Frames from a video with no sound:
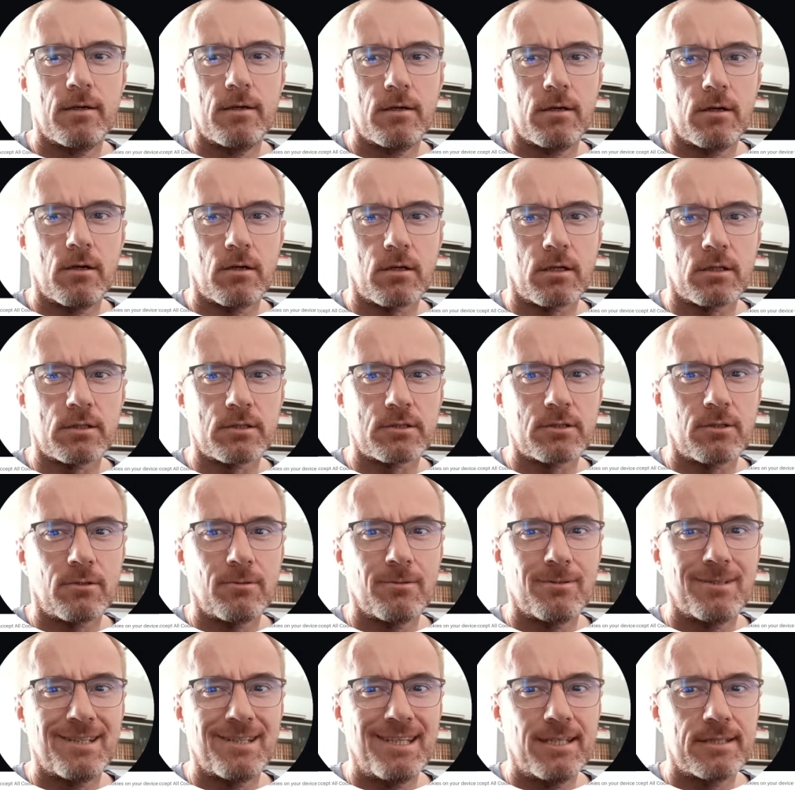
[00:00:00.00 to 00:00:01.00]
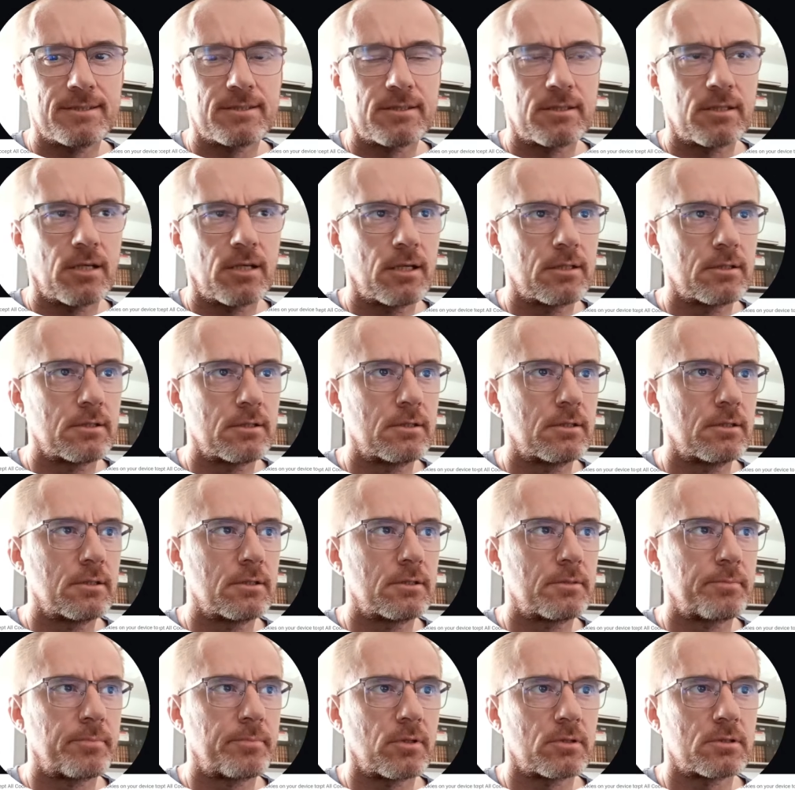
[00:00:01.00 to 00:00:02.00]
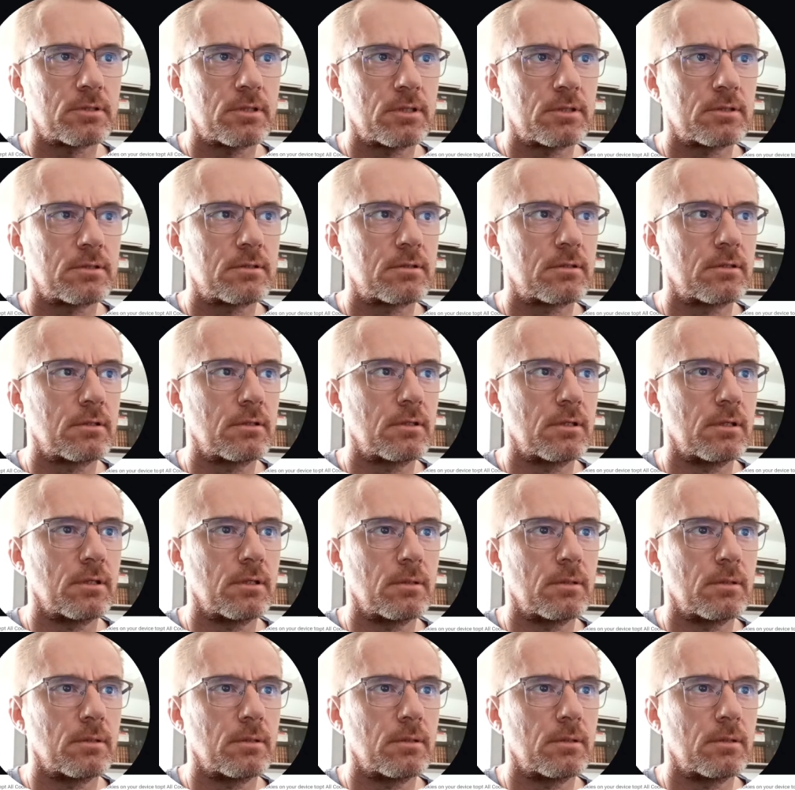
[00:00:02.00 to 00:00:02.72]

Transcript: Okay, so let's run this process.